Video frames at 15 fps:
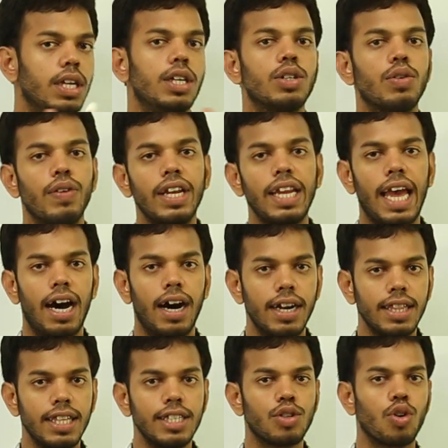So when
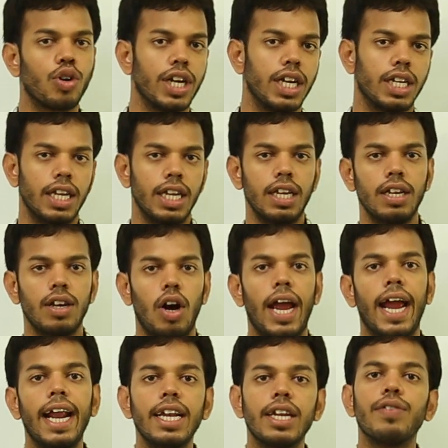earth is rotating
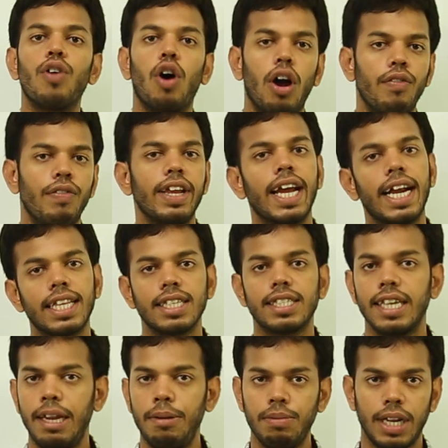and revolving at the
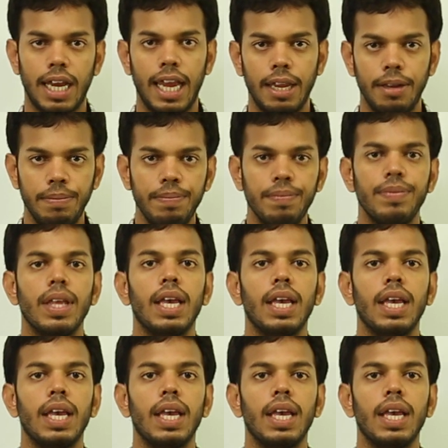same time,